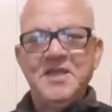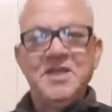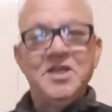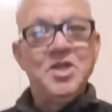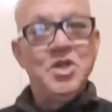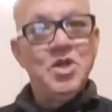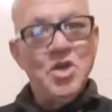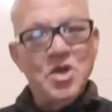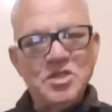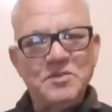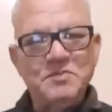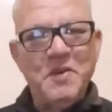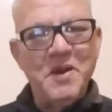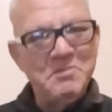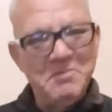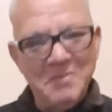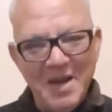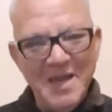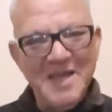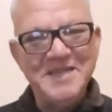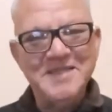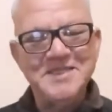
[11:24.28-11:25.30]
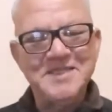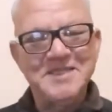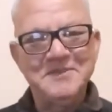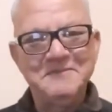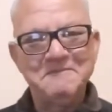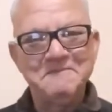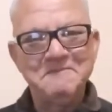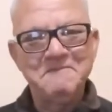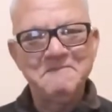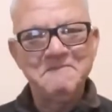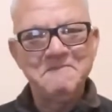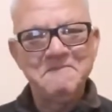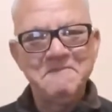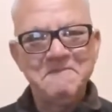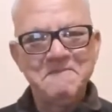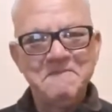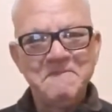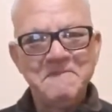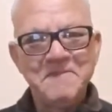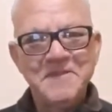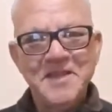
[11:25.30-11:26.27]
not by might,
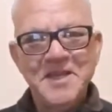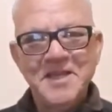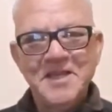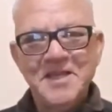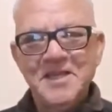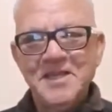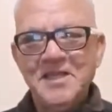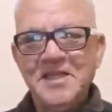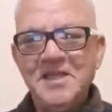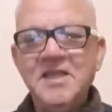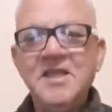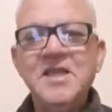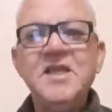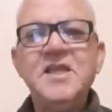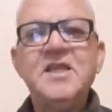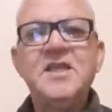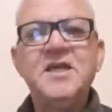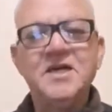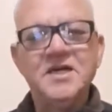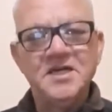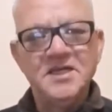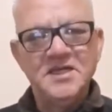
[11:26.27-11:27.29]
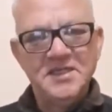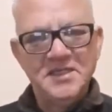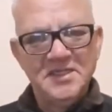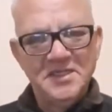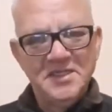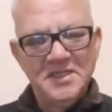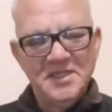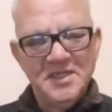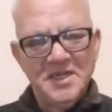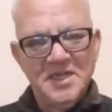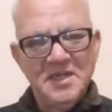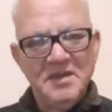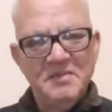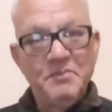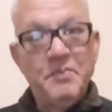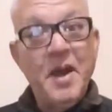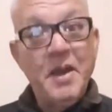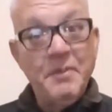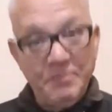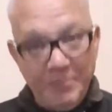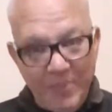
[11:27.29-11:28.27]
neither
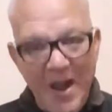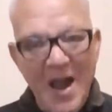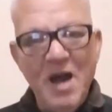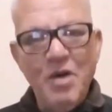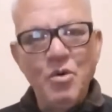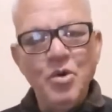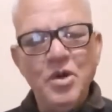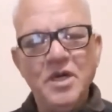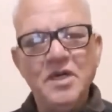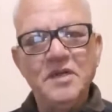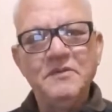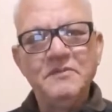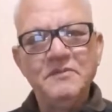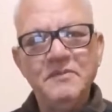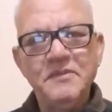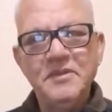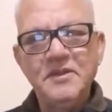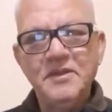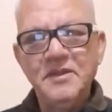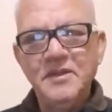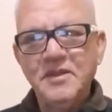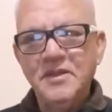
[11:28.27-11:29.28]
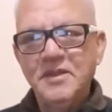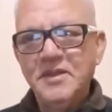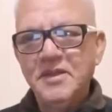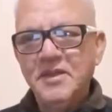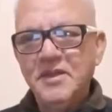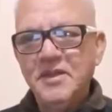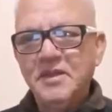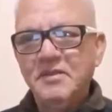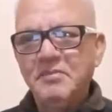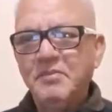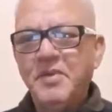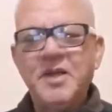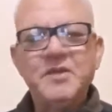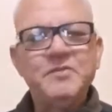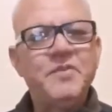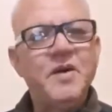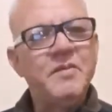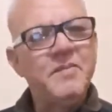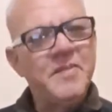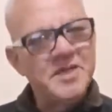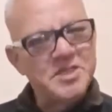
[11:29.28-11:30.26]
by power,
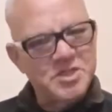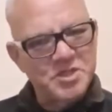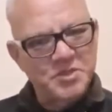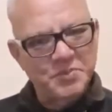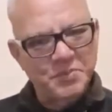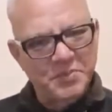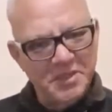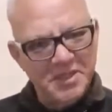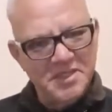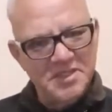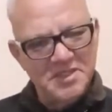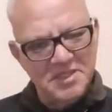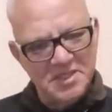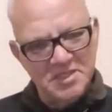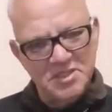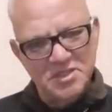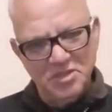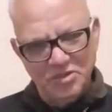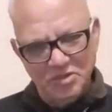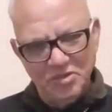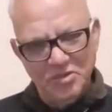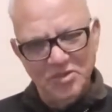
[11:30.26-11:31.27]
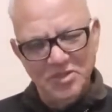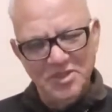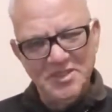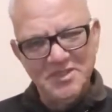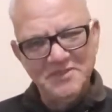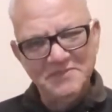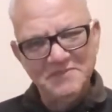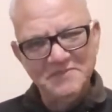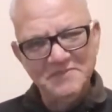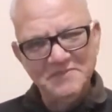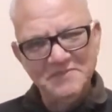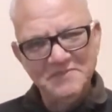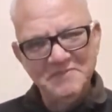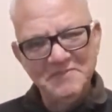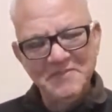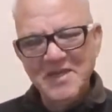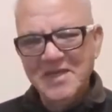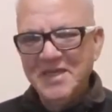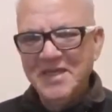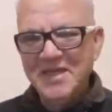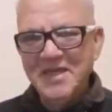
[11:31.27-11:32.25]
but by my spirit, says the Lord.
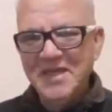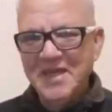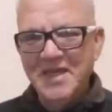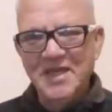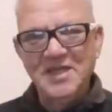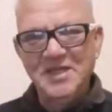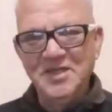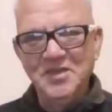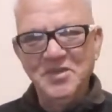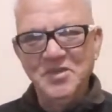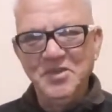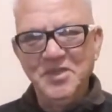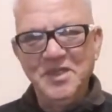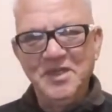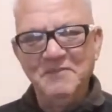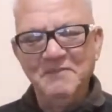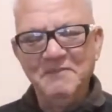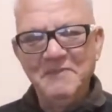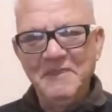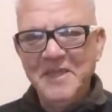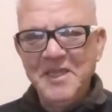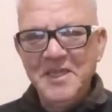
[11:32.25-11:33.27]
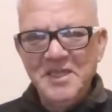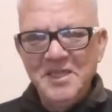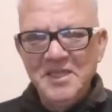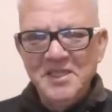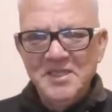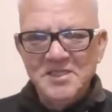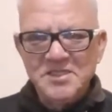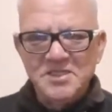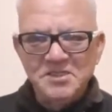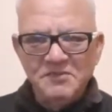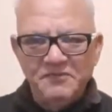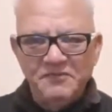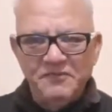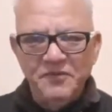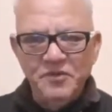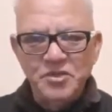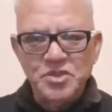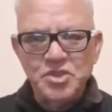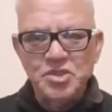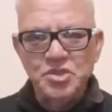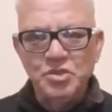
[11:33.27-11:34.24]
Hallelujah. It's a
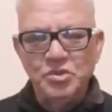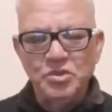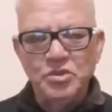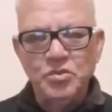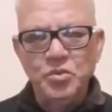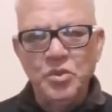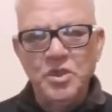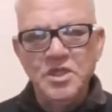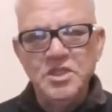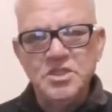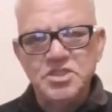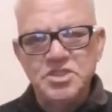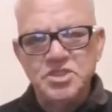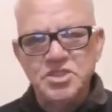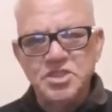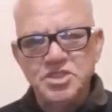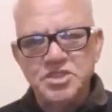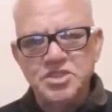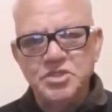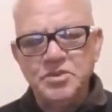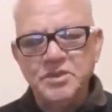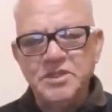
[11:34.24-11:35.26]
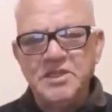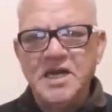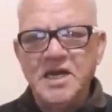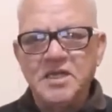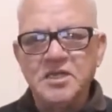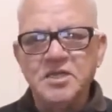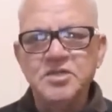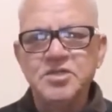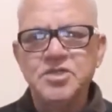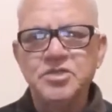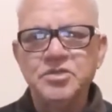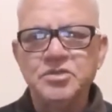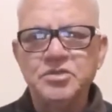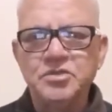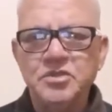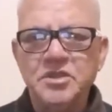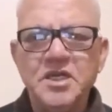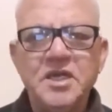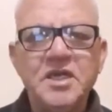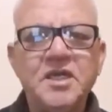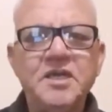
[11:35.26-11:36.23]
few short words just to encourage you
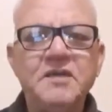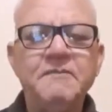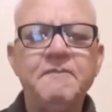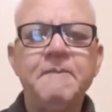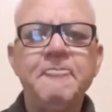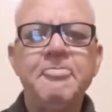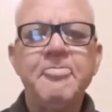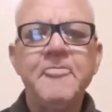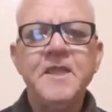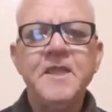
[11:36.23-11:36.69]
today.